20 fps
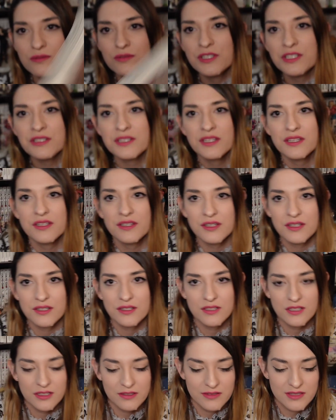was really
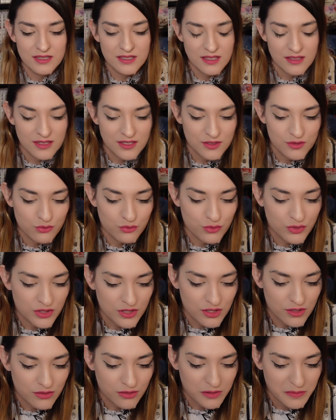good. There was, like, these
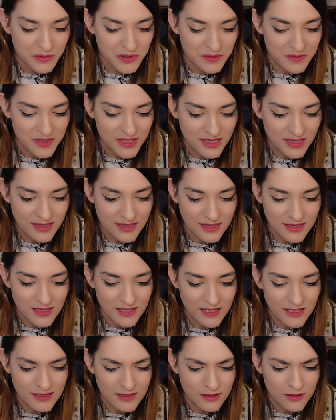really creepy
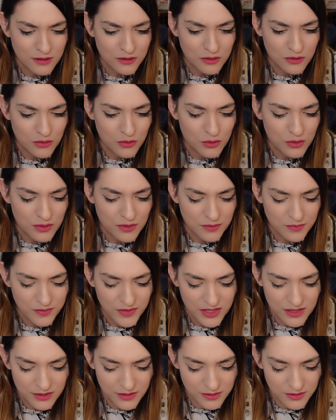mosquito